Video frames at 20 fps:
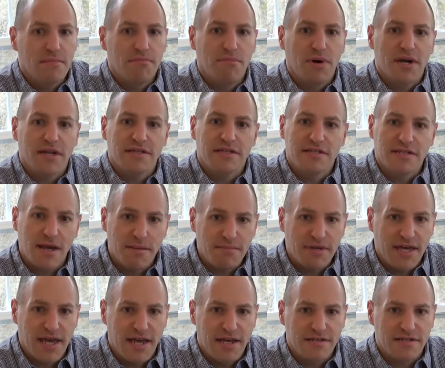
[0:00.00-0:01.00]
but in
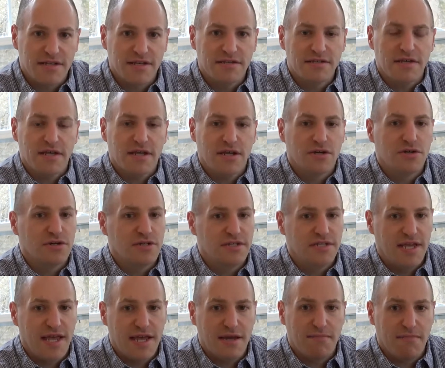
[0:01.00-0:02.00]
some cases, it could
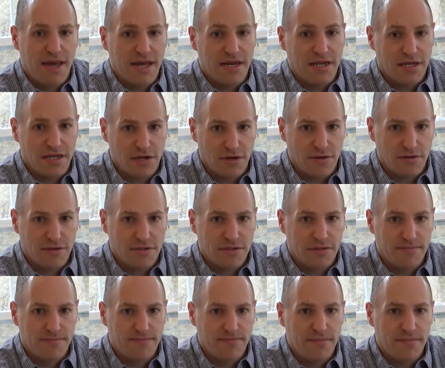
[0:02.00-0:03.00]
take many years.